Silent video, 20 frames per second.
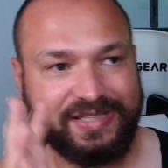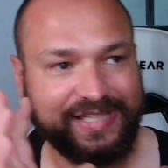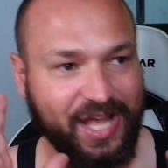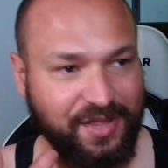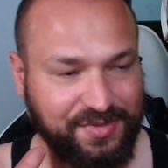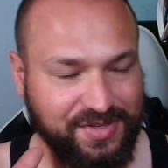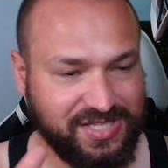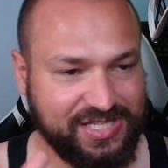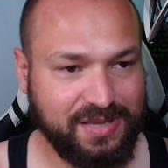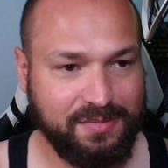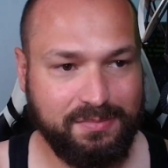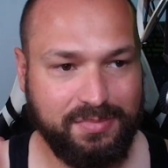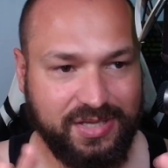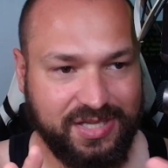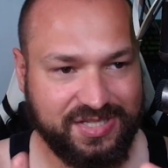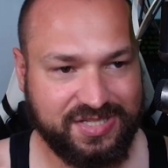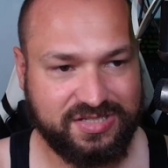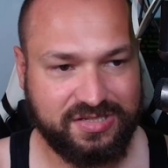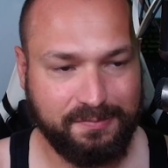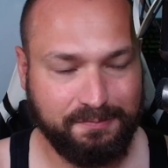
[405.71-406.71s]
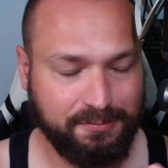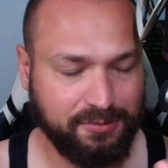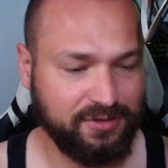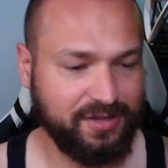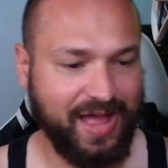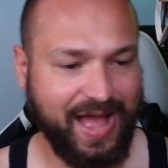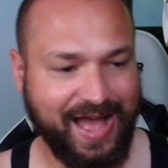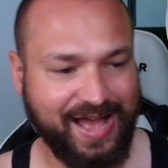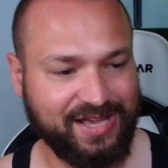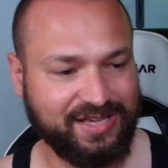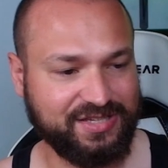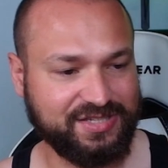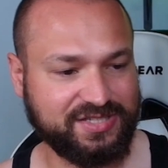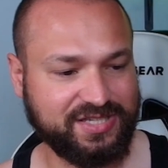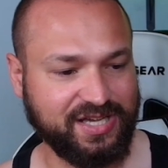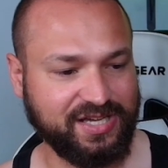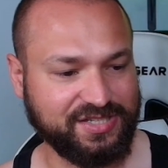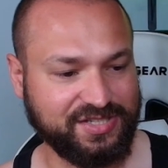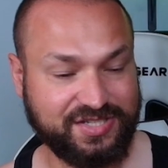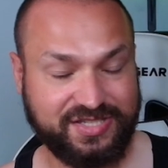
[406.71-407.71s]
Now, this can be as simple as
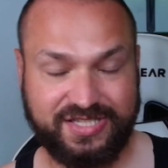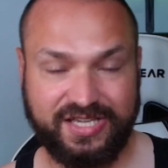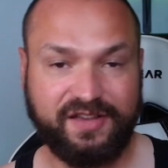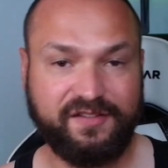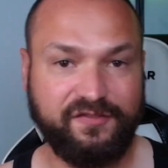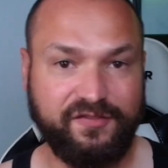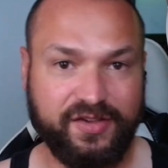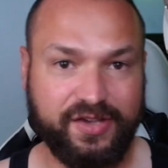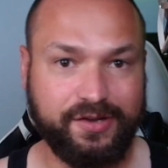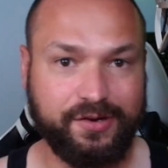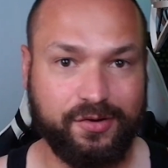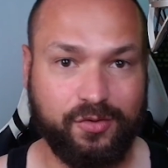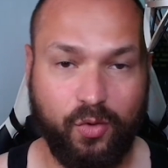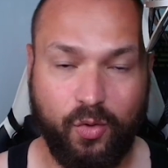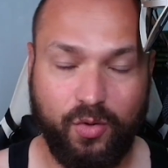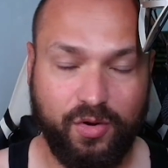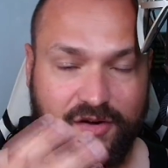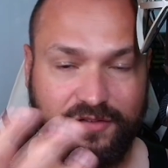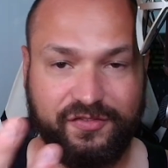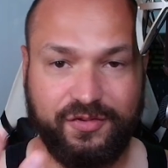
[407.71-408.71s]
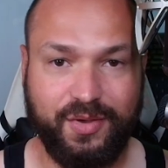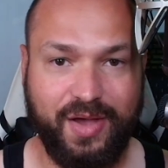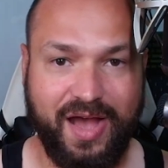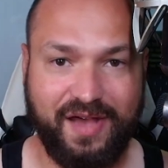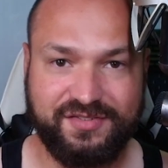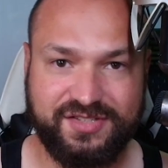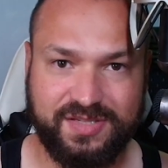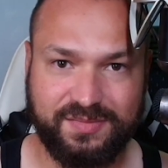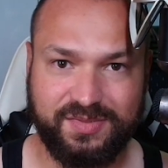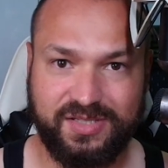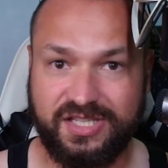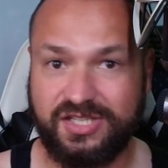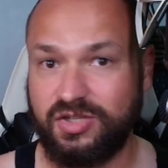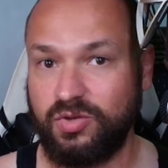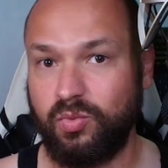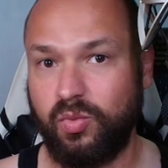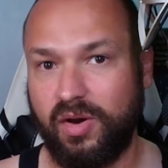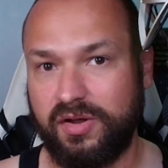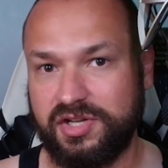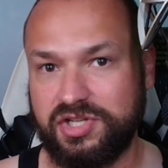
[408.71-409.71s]
a stick figure, or if you have something that you
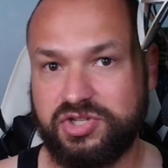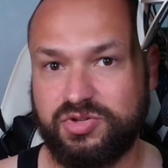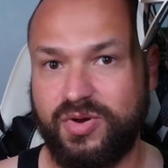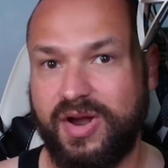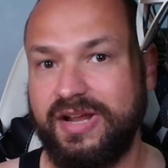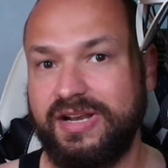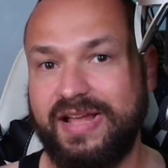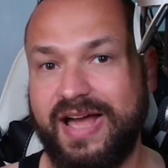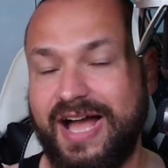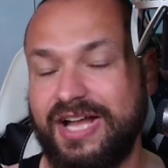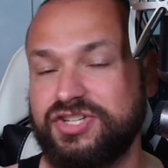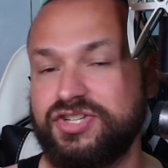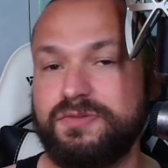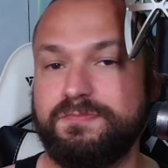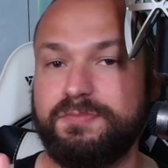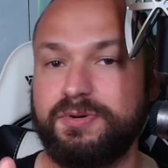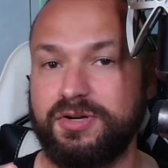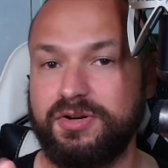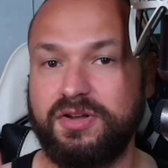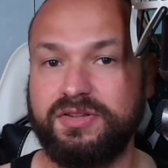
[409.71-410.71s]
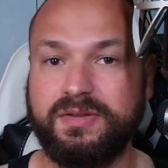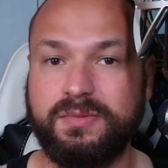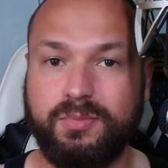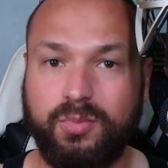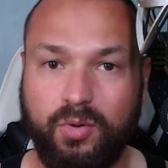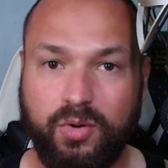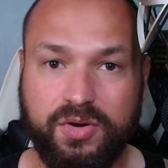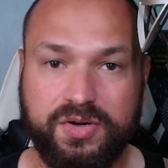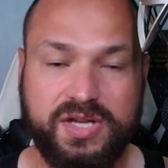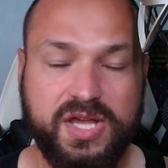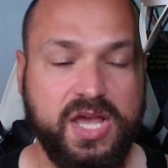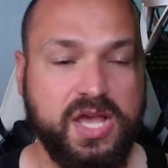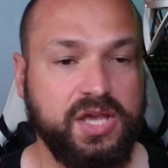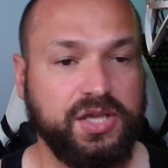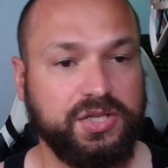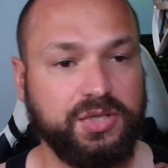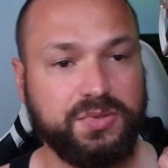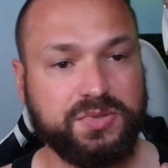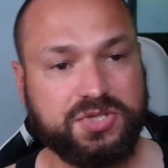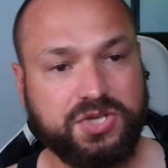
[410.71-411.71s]
want to try to actually put on the board,
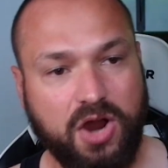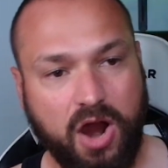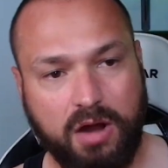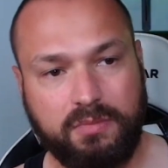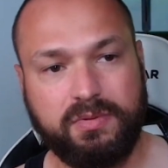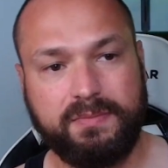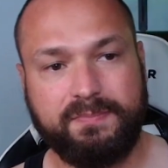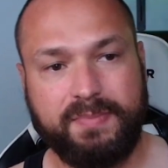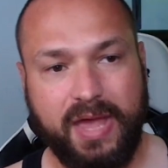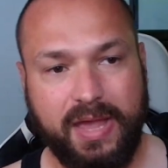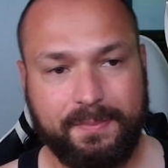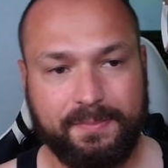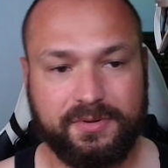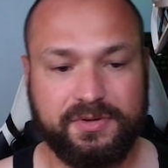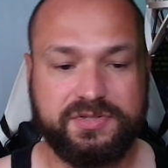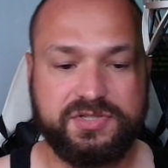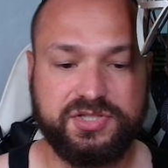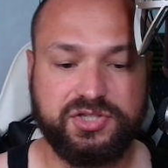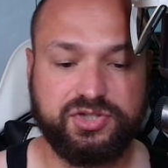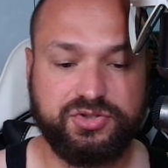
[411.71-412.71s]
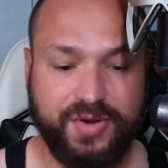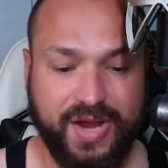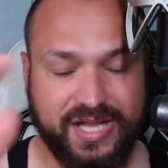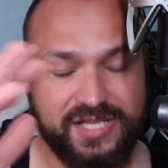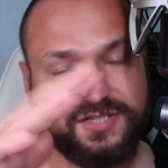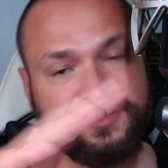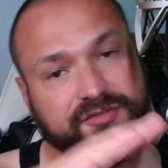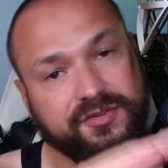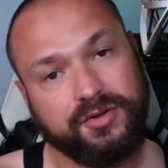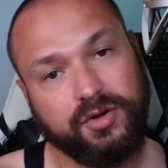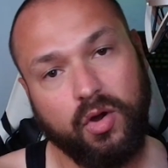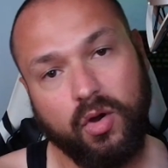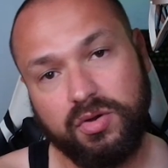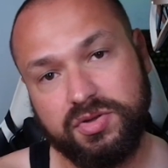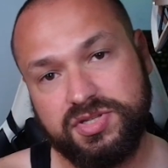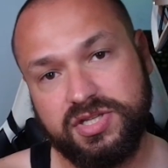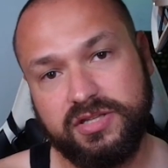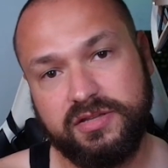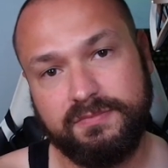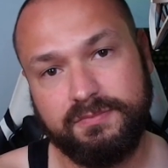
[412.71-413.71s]
use carbon paper to transfer it
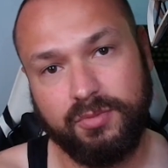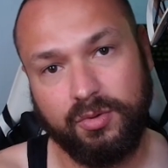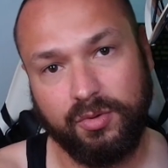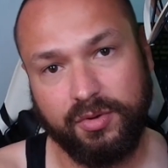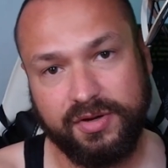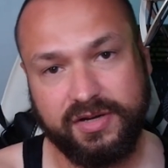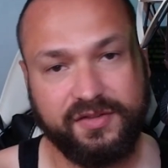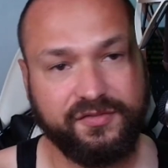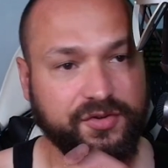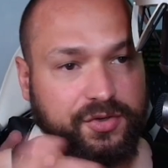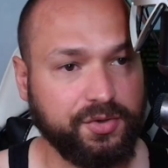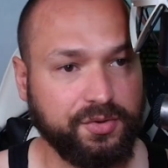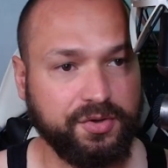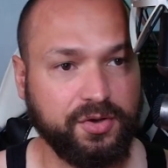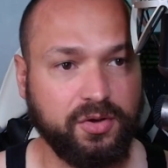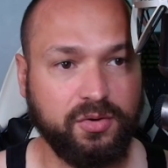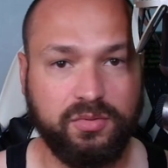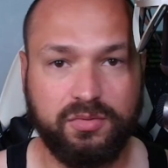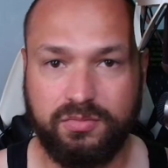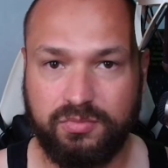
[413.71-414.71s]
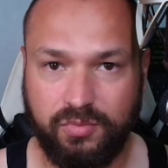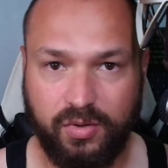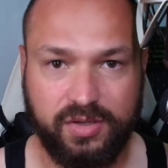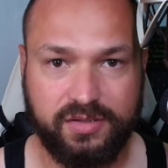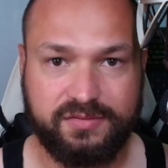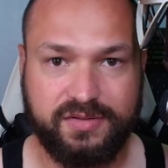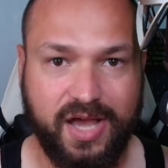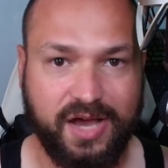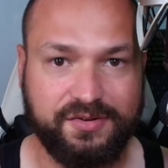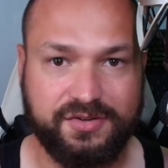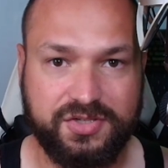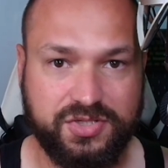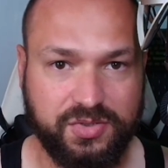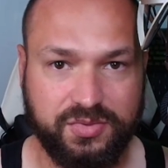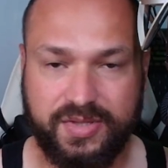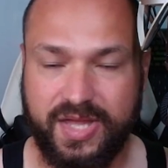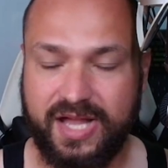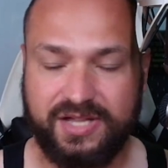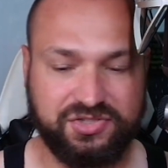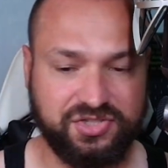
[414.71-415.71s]
onto the board. If you don't know how to do
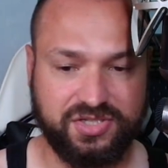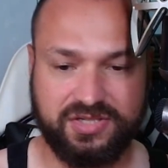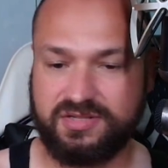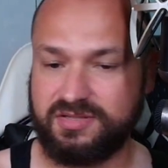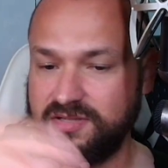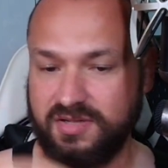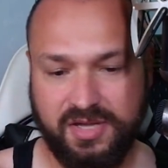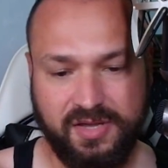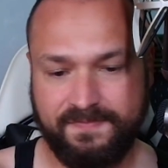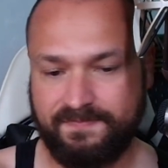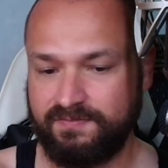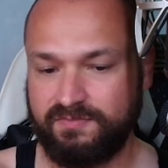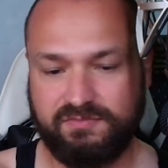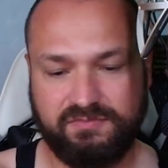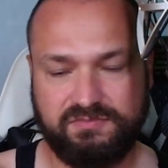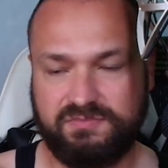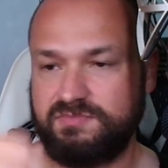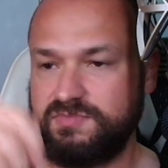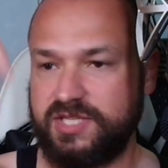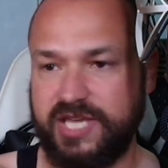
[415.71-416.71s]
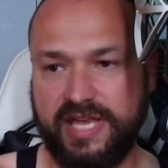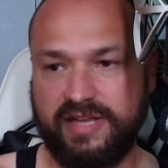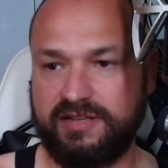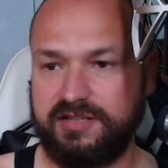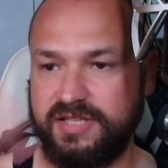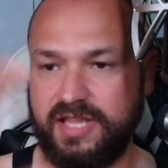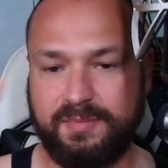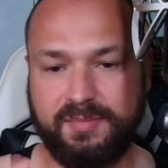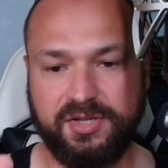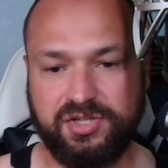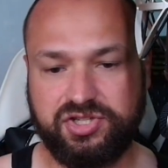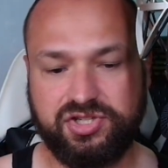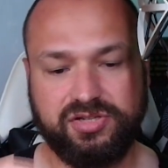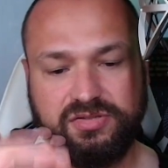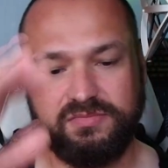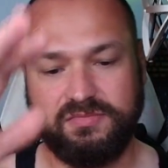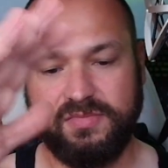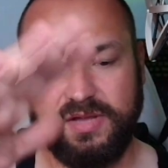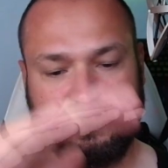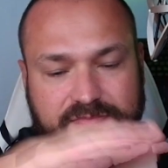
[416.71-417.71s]
that, just take an image,
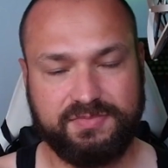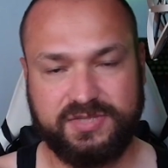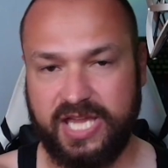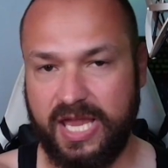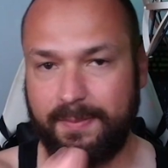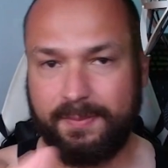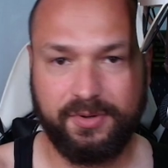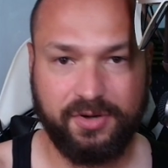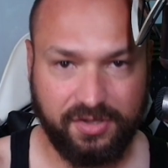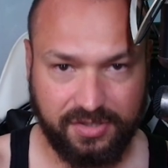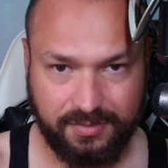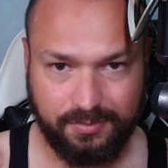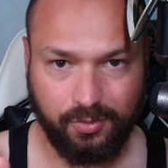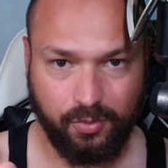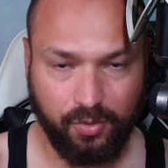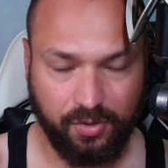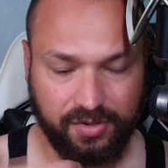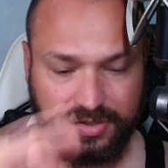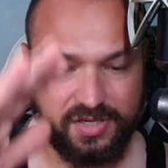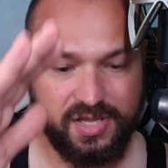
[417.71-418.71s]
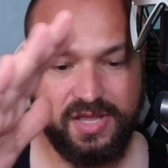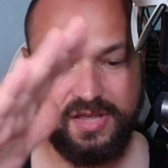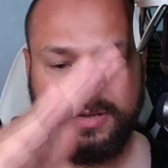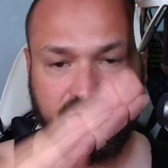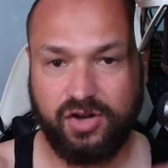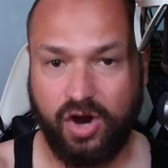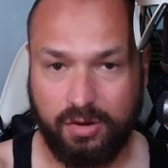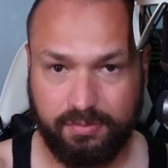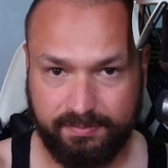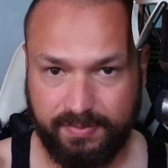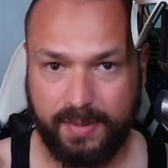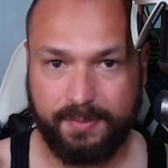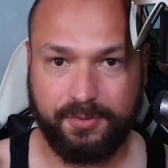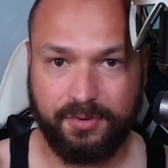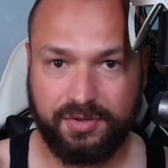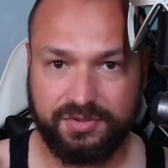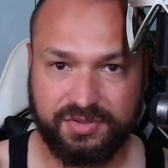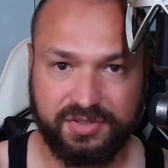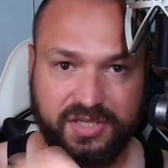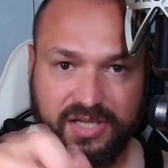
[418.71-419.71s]
tape it on the board, carbon paper
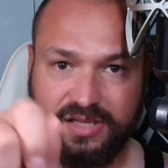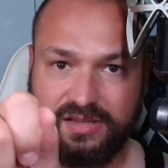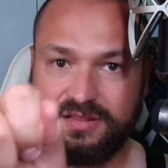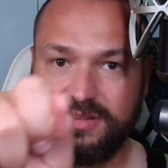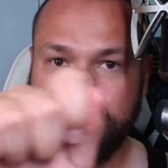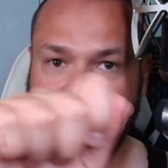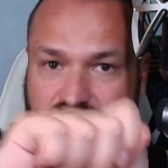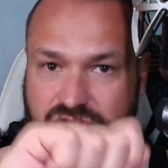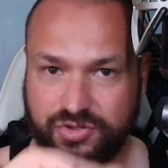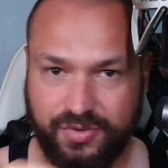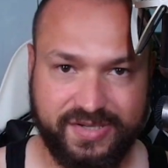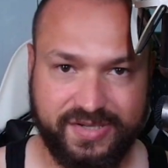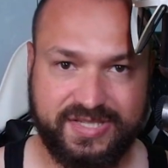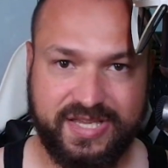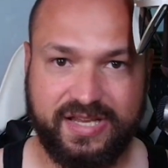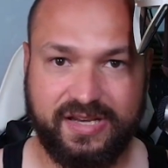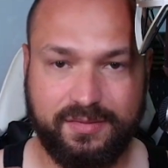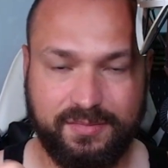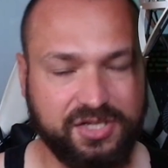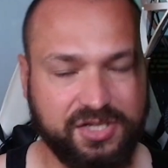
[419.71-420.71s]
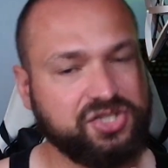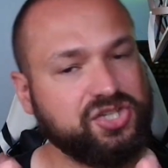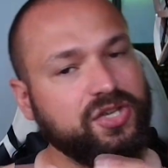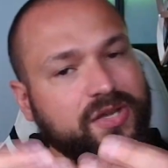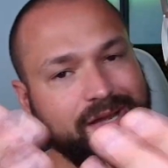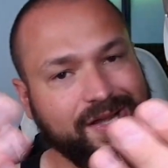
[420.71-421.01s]
underneath, trace that image.